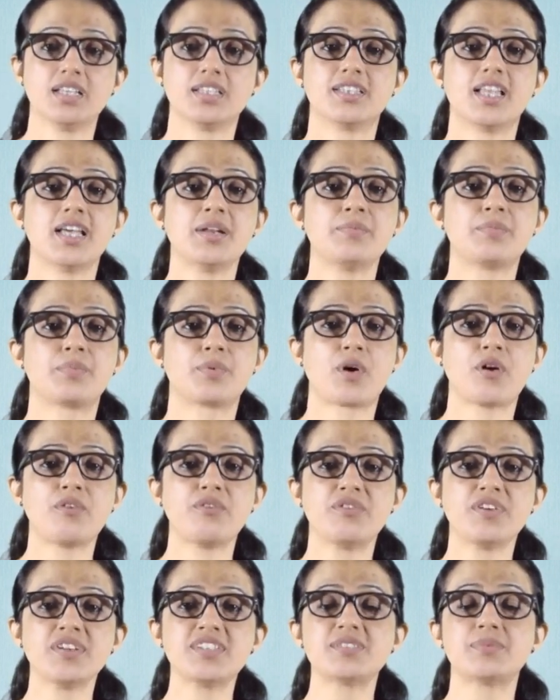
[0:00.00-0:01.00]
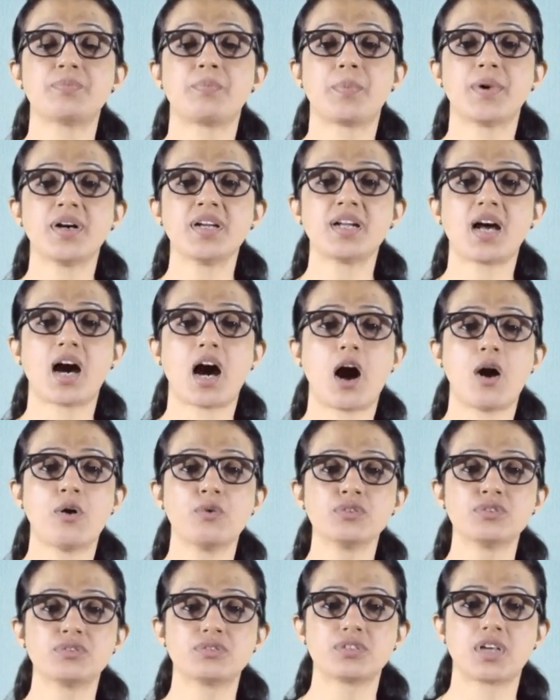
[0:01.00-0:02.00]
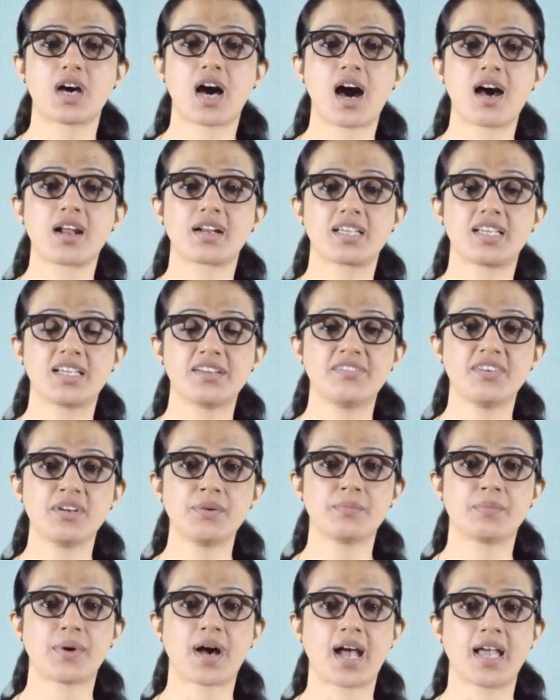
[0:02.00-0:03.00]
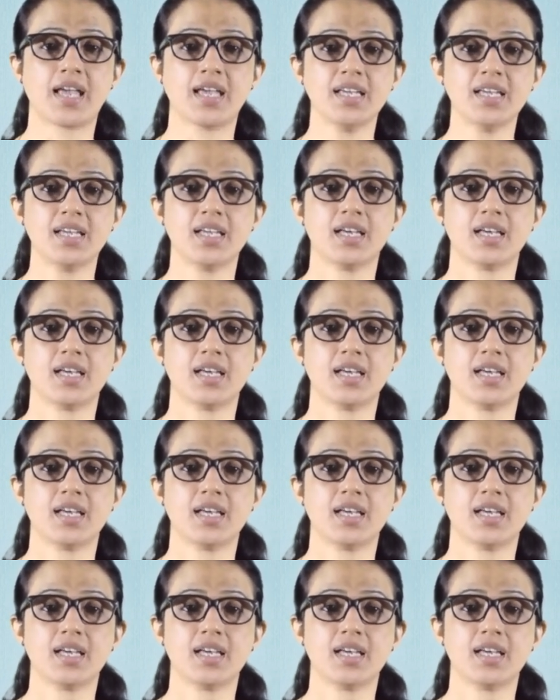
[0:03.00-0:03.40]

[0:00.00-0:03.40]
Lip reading: then profits per house are given by